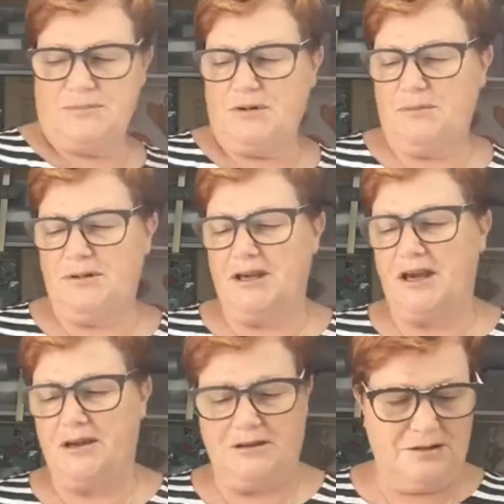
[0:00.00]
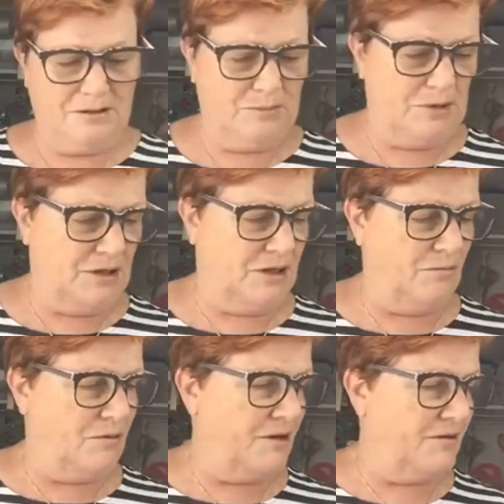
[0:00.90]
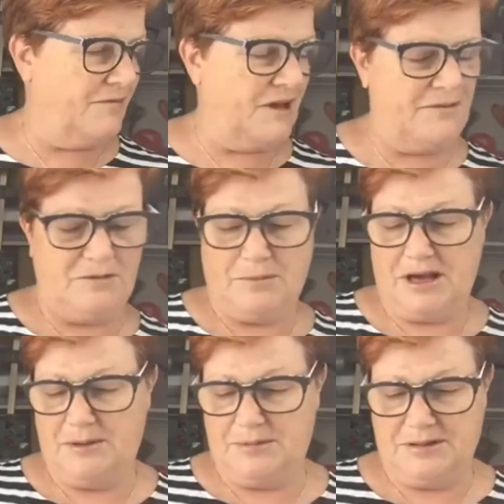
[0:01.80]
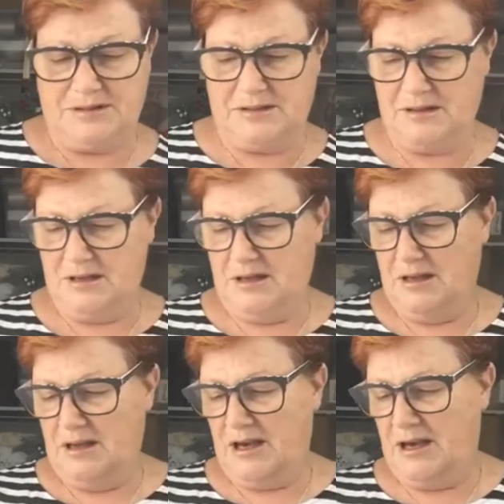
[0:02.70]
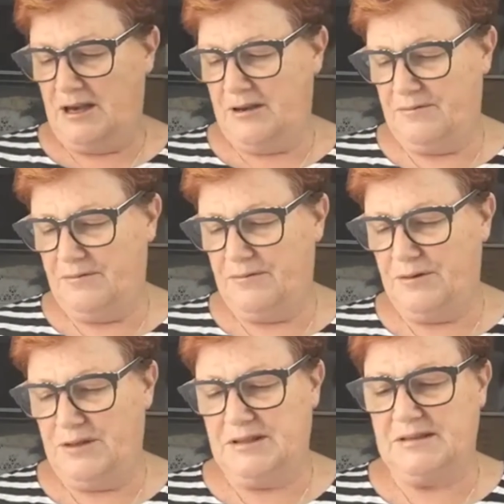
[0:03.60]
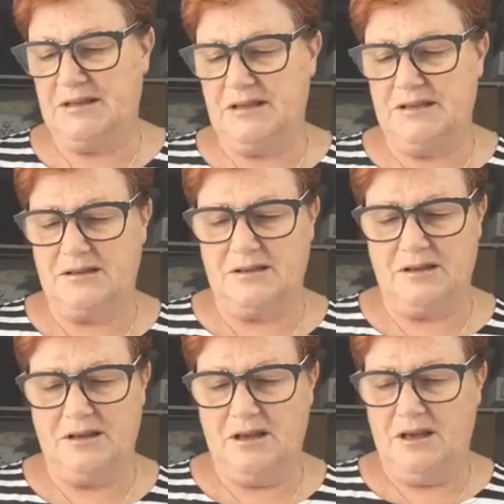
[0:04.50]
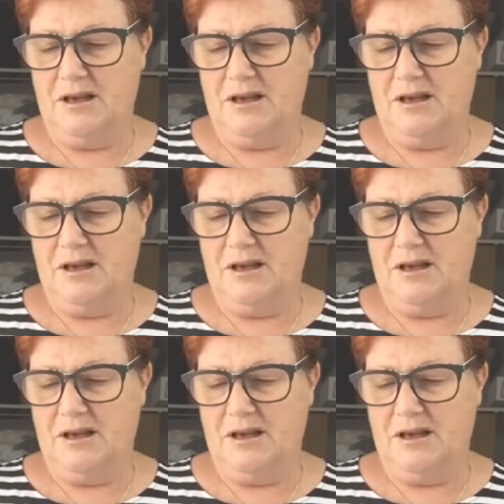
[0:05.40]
And it's probably going to be one of the favourite papers for this season.